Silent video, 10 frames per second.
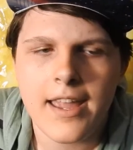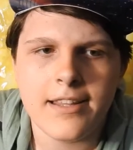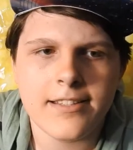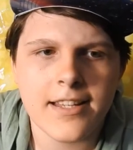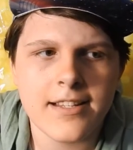
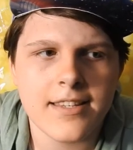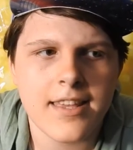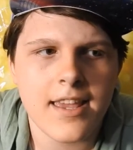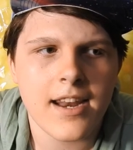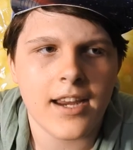And since
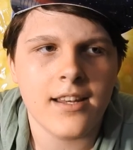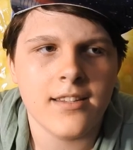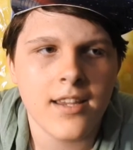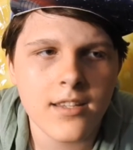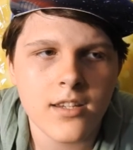then, I
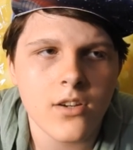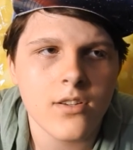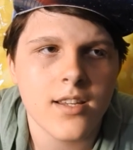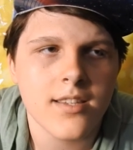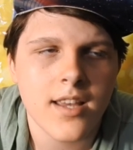
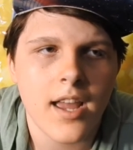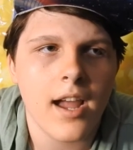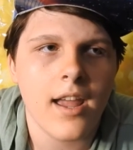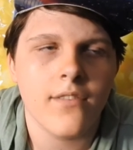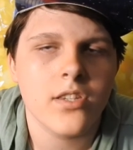continued to say
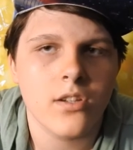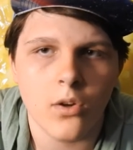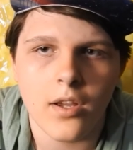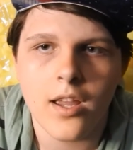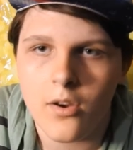I have
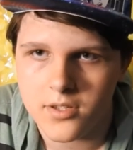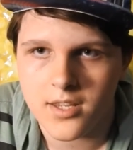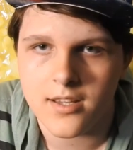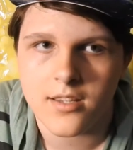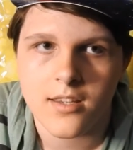
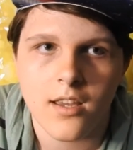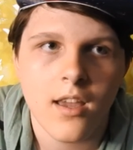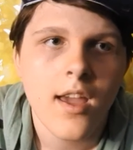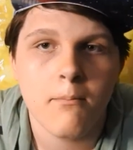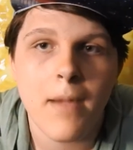scoliosis.
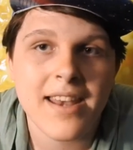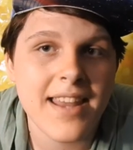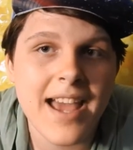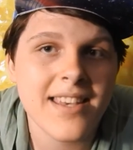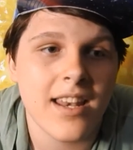My
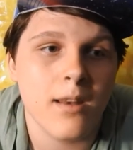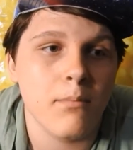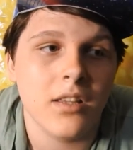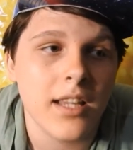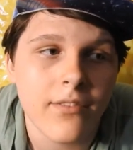dad didn't
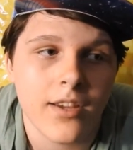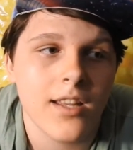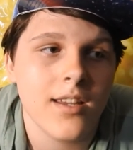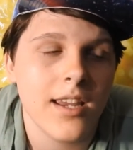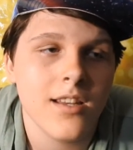believe
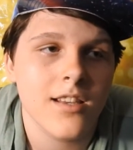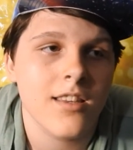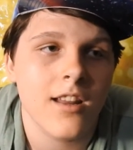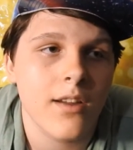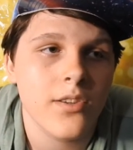it. He just
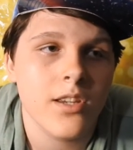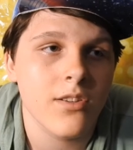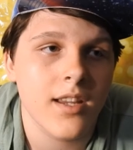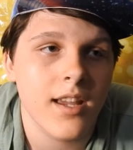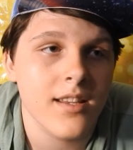thought I was
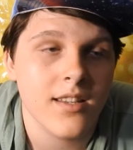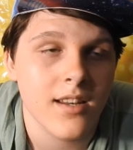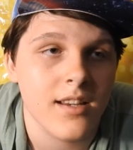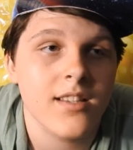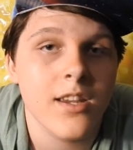using it as
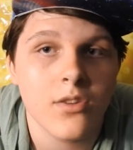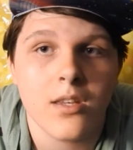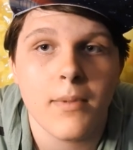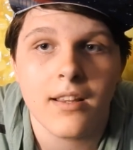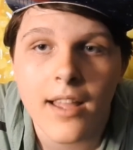an excuse
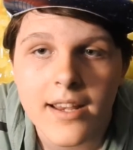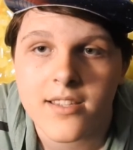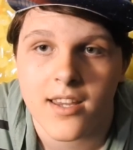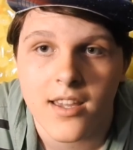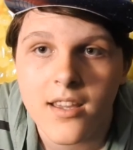to be
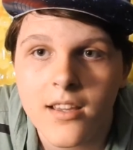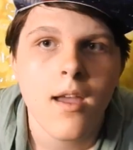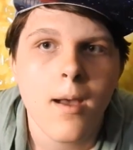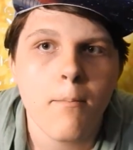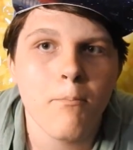lazy.
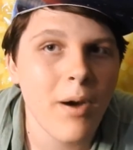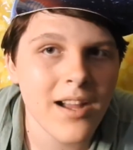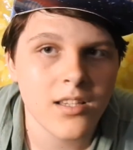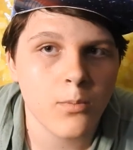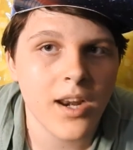
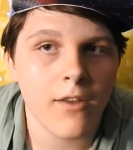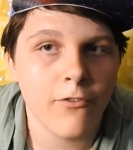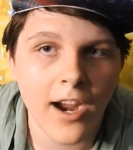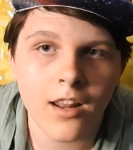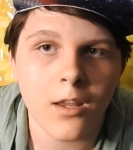But when I
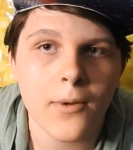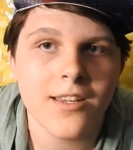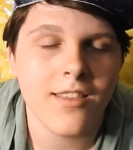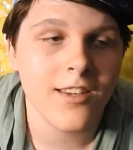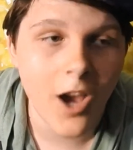finally went
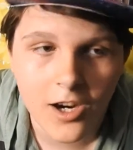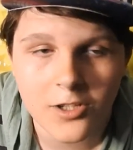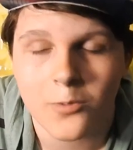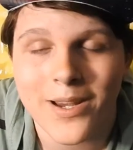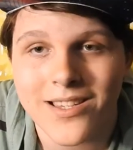to the
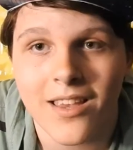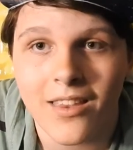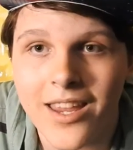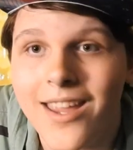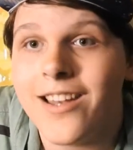doctor
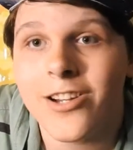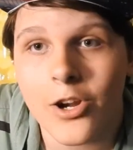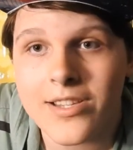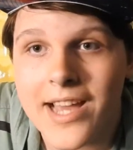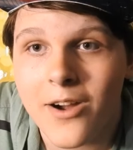recently, it
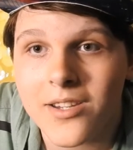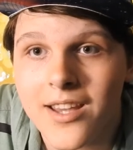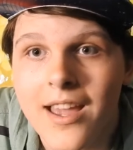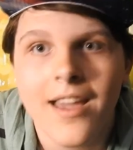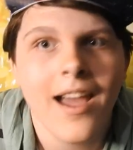turns out